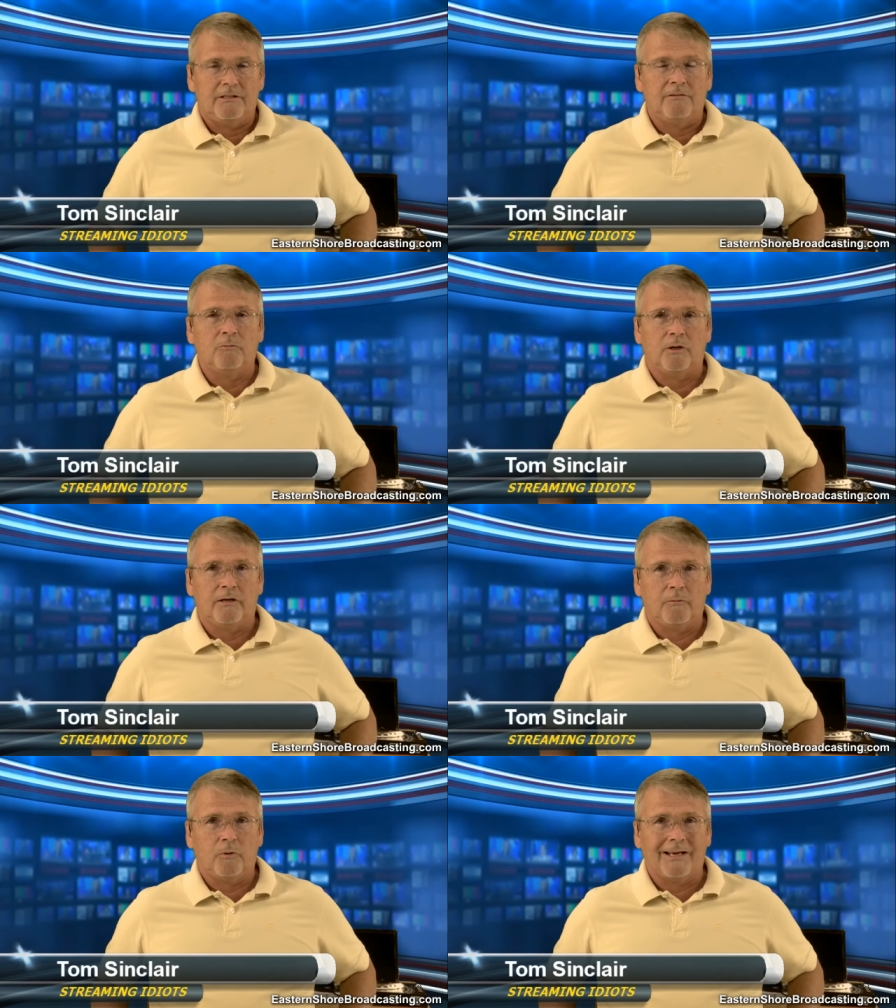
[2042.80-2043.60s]

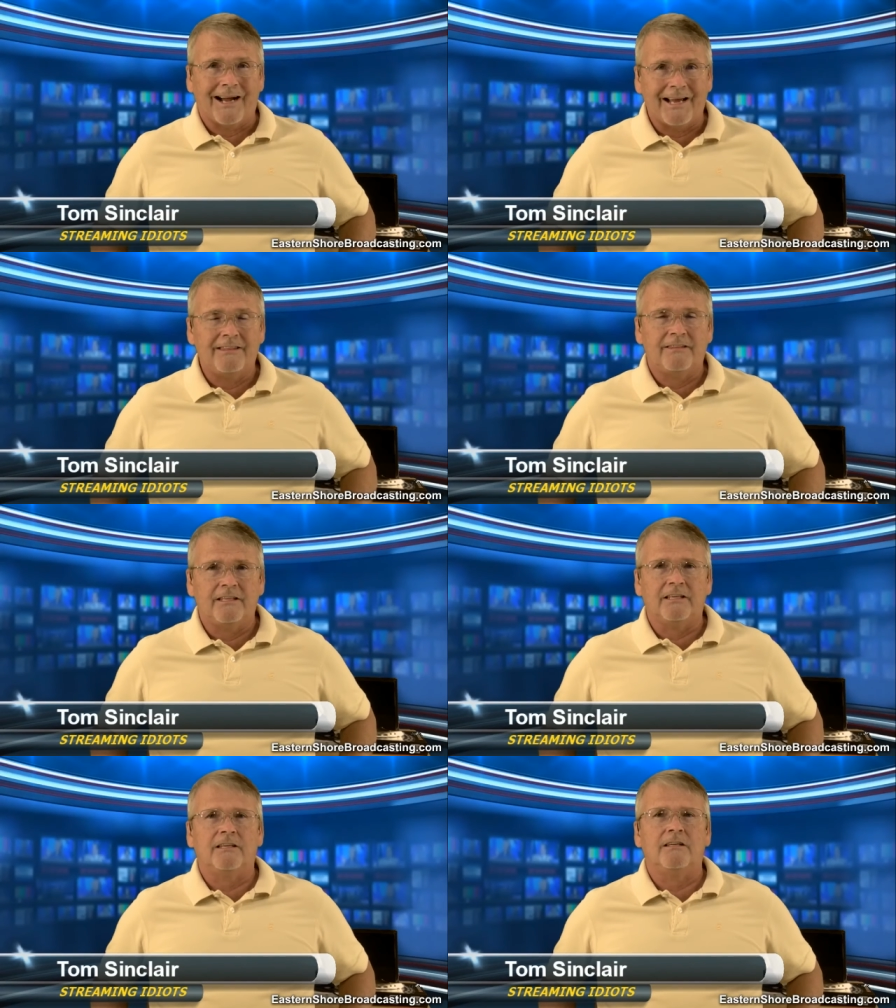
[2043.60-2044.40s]
what I
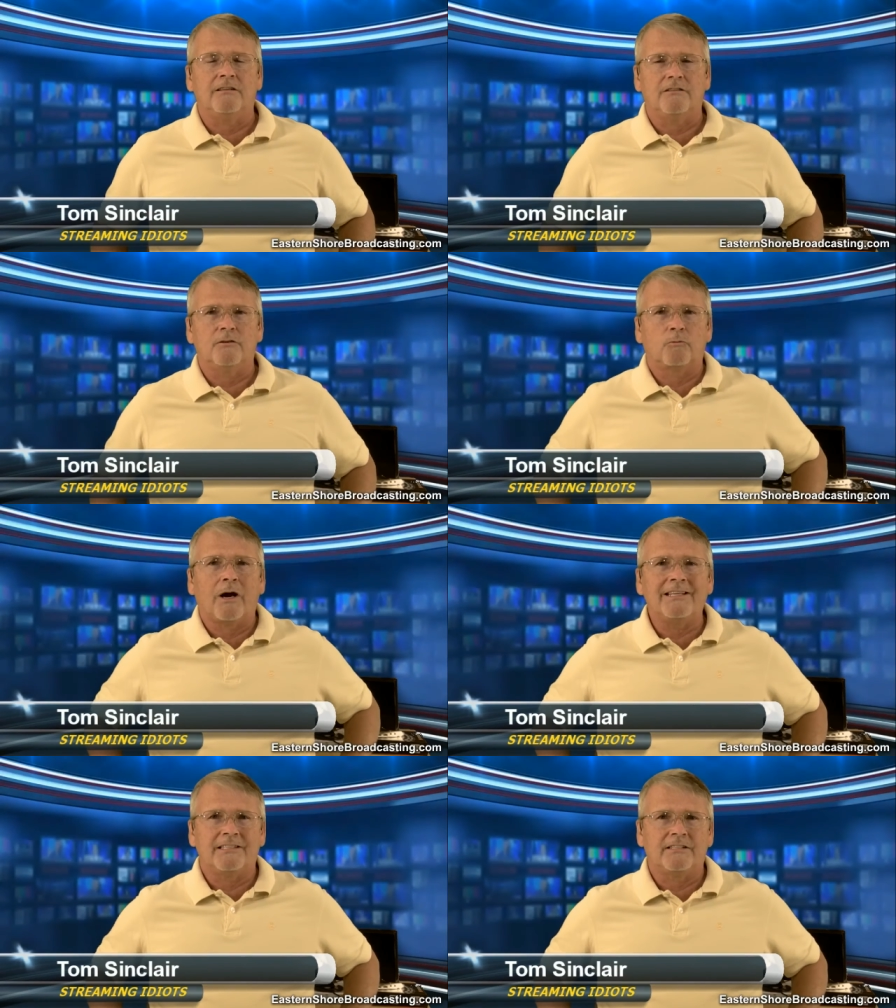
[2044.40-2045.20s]
think is the
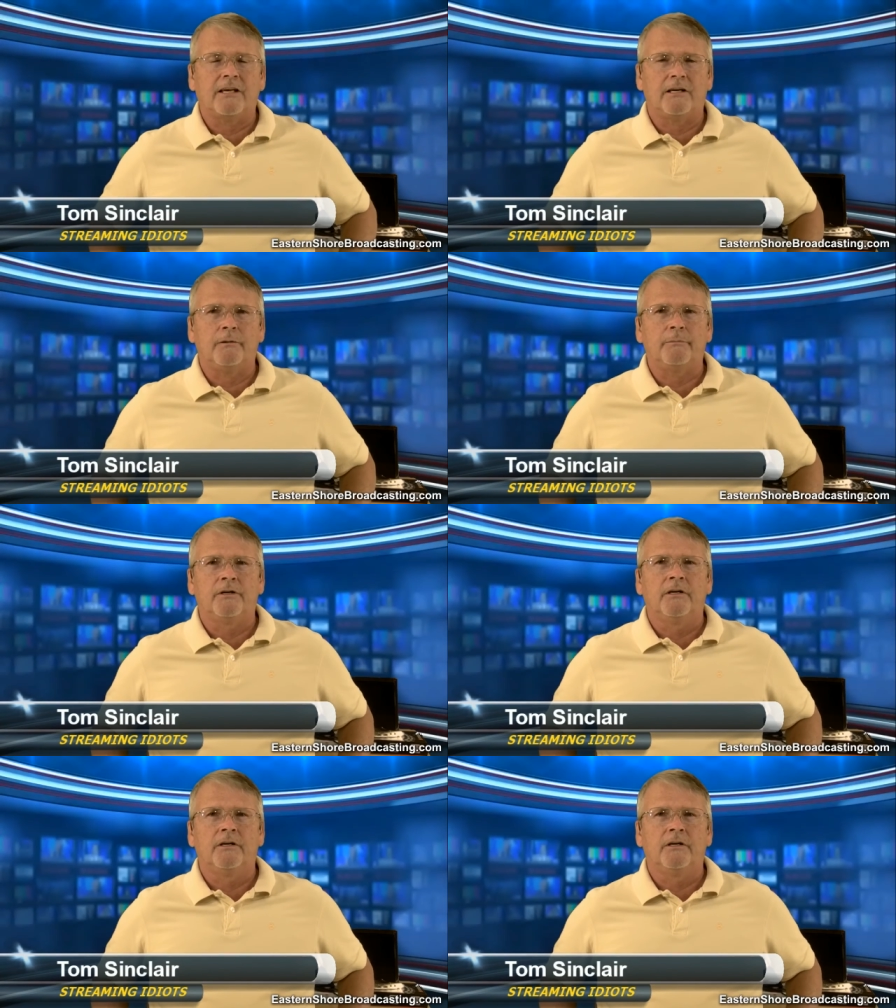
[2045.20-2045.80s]
right setup